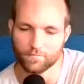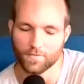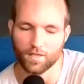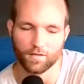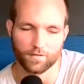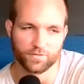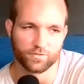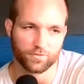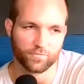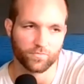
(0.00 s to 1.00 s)
Yeah, that's
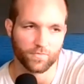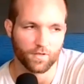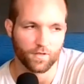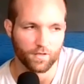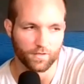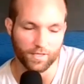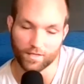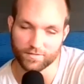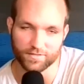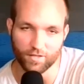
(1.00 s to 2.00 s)
true. Yeah,
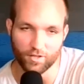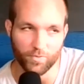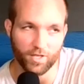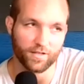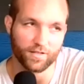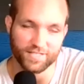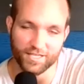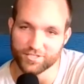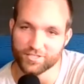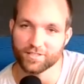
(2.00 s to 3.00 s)
because yeah. it's all about
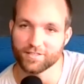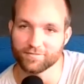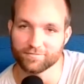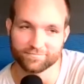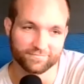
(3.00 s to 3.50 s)
attention and